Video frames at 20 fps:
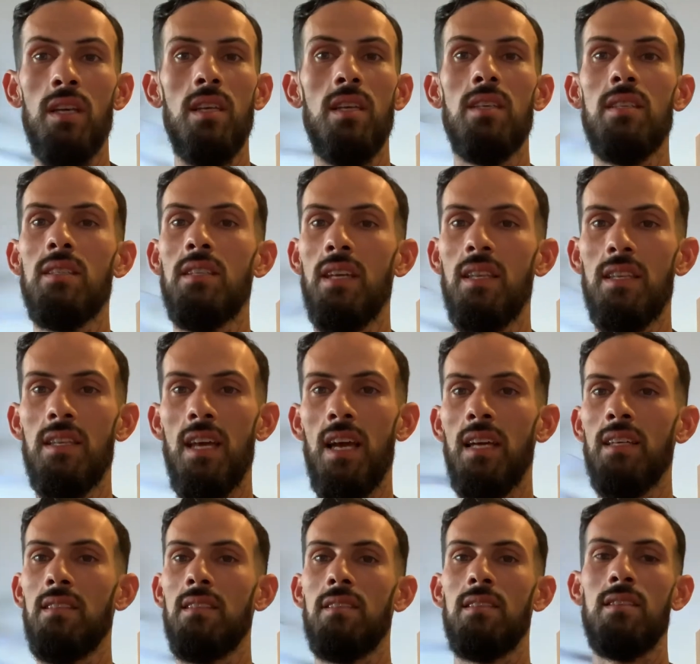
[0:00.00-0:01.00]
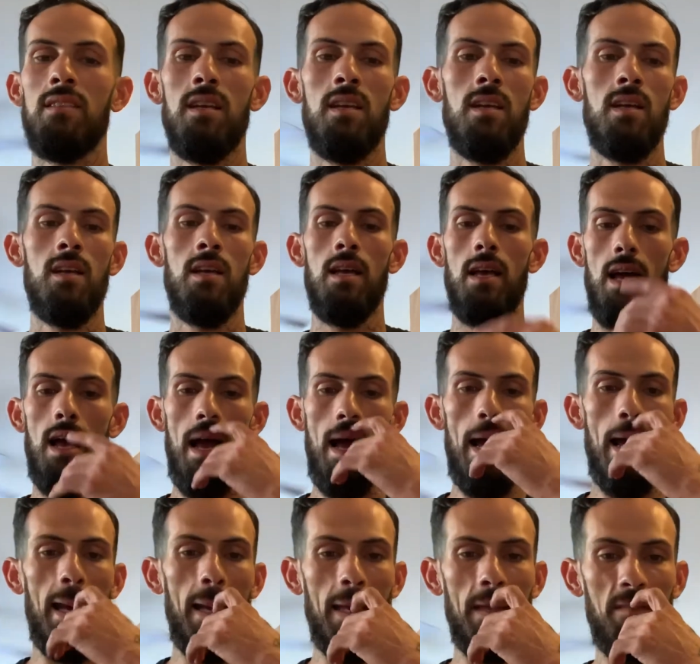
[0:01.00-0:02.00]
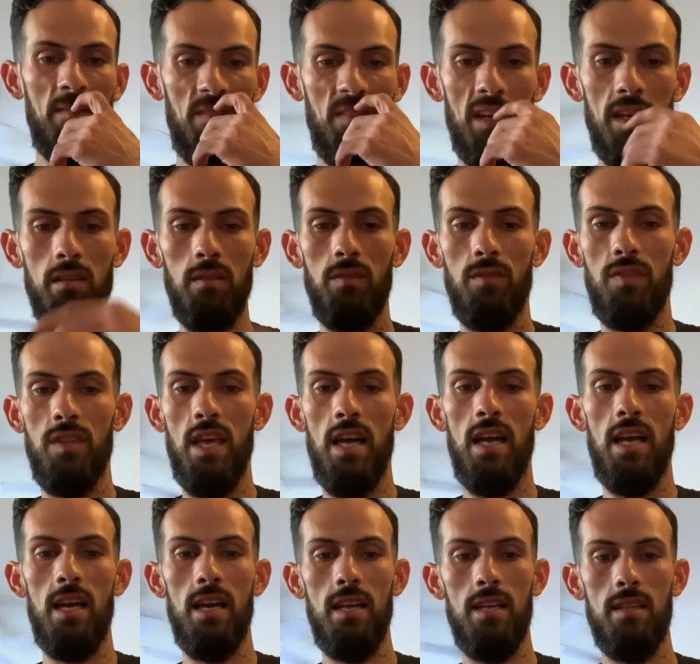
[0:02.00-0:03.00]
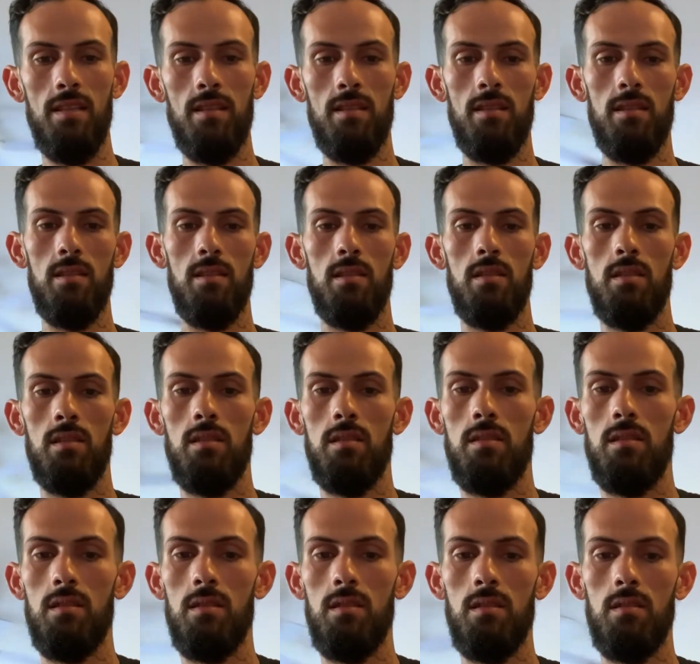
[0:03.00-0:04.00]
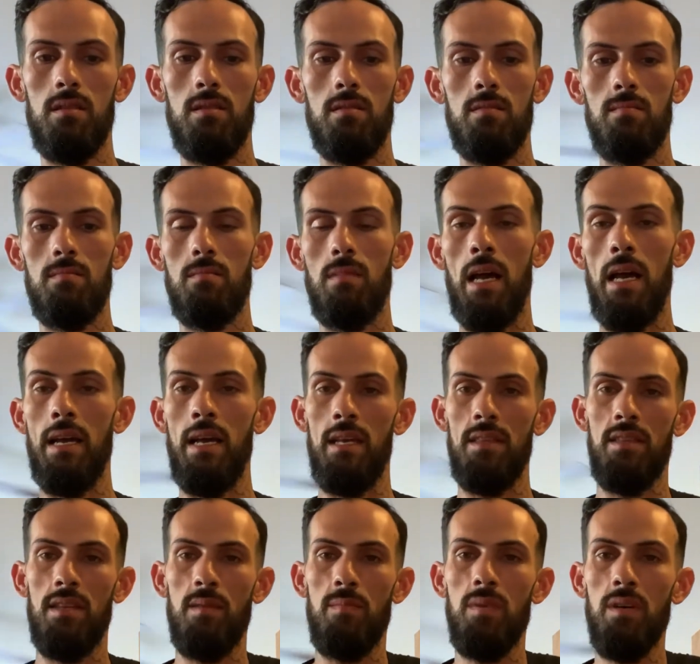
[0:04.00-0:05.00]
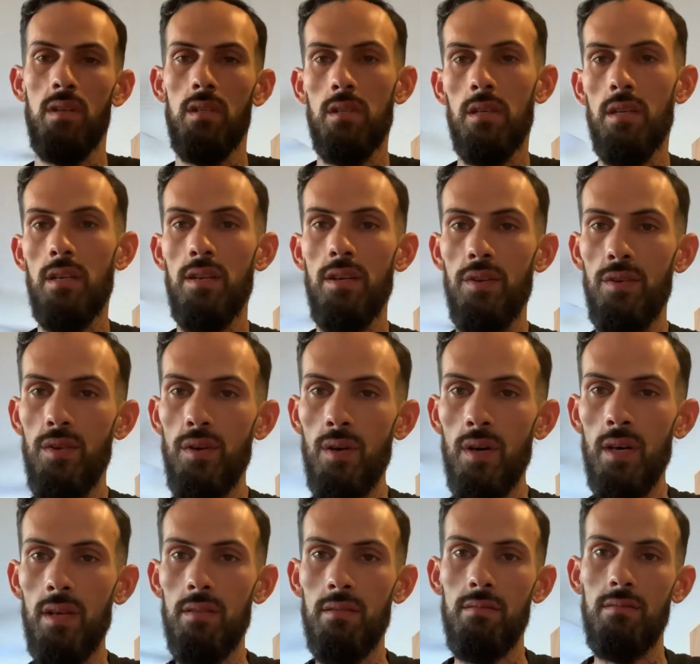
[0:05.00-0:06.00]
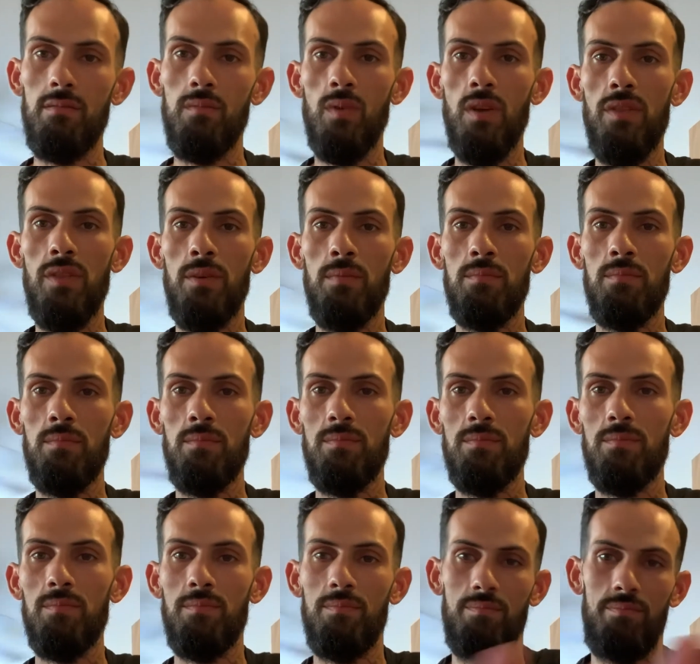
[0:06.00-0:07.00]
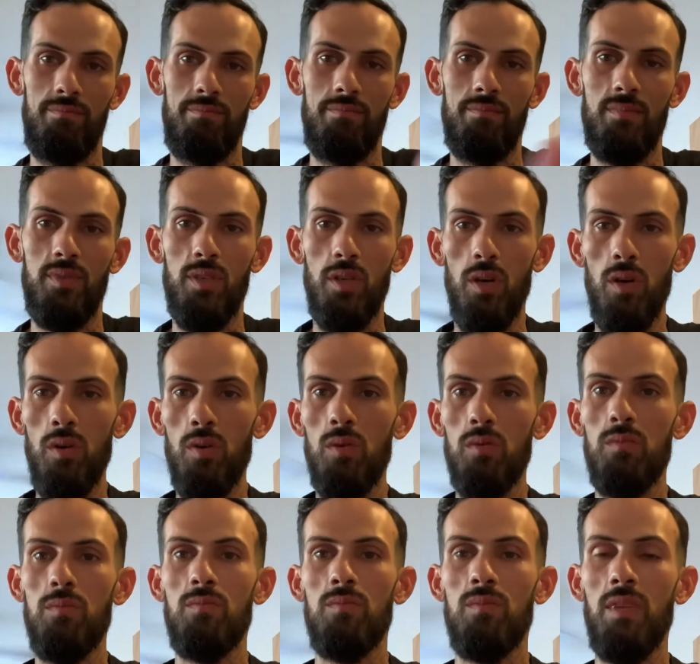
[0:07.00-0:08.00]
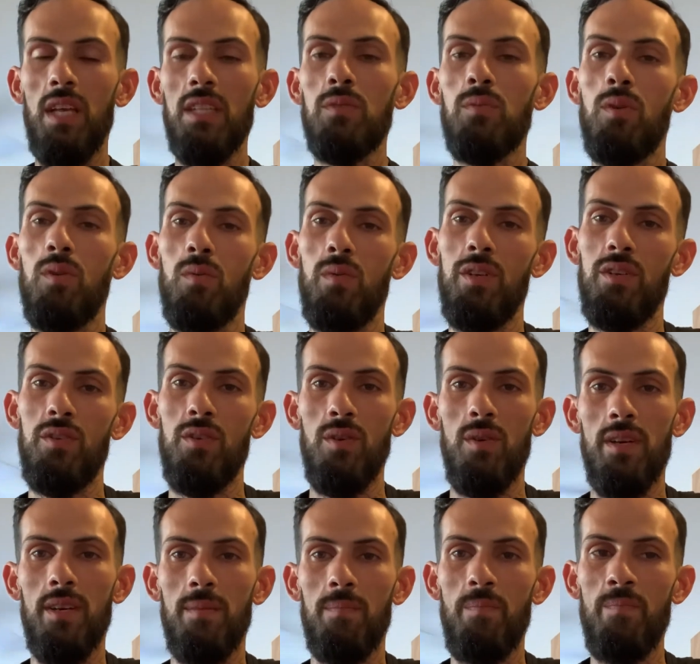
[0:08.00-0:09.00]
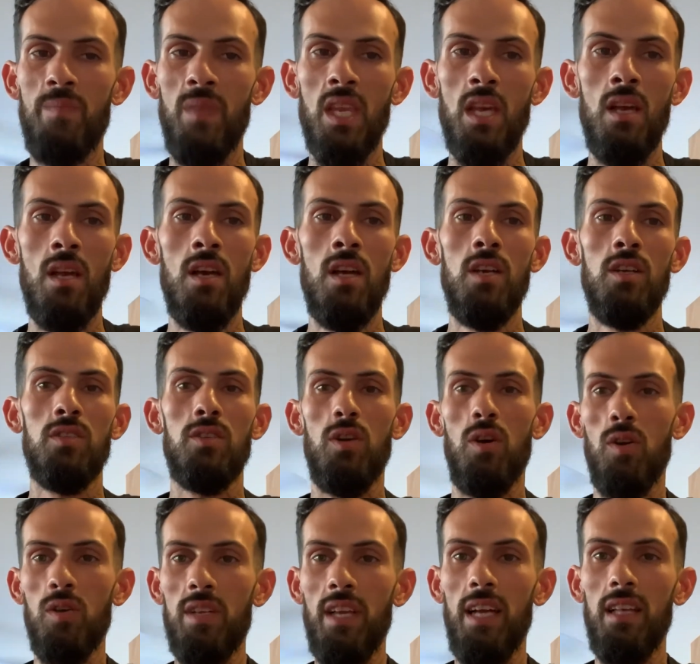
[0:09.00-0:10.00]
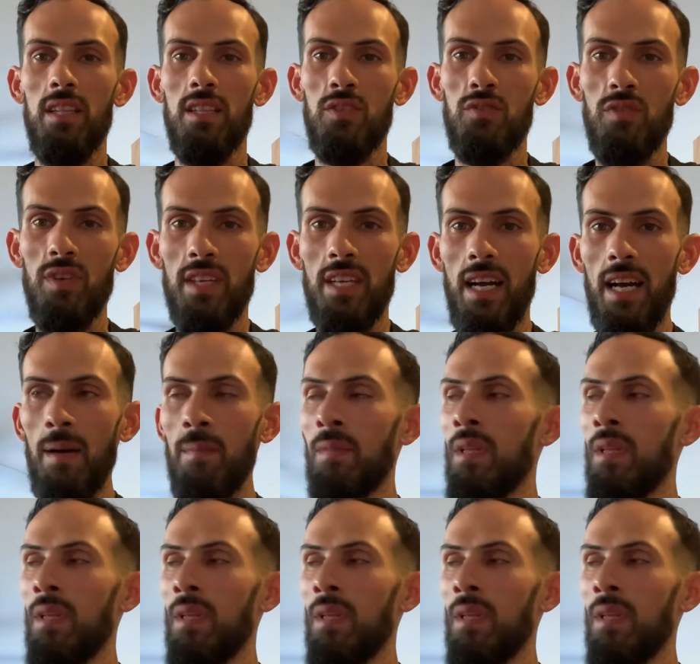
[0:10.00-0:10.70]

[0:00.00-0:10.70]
He said yes. I felt that I had the ability to do it with him. So that's what we're doing. So, okay, let's recap.